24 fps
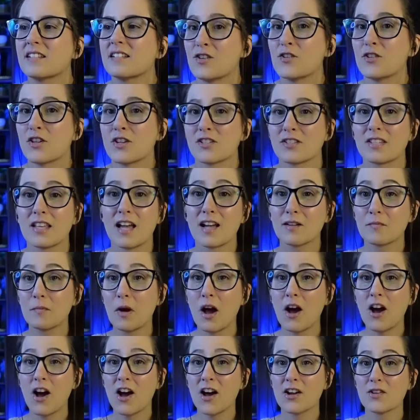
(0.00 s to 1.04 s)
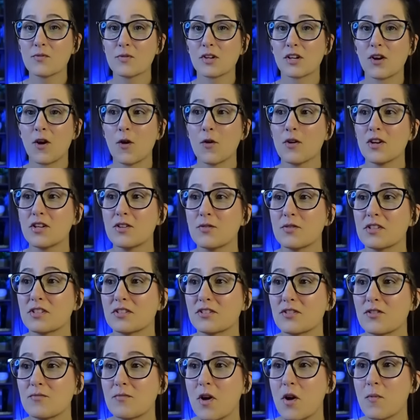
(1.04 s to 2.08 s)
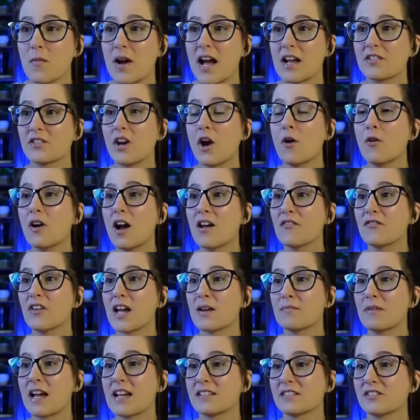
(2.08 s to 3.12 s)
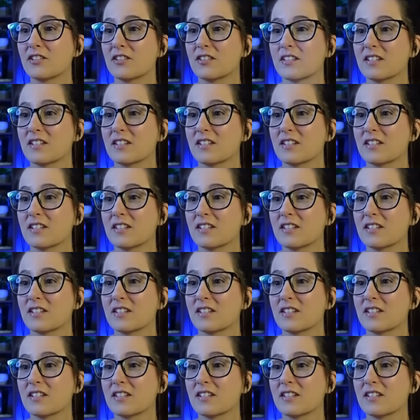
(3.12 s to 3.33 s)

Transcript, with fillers: just like Bond, we're going to a sumo match. Oh, Jesus!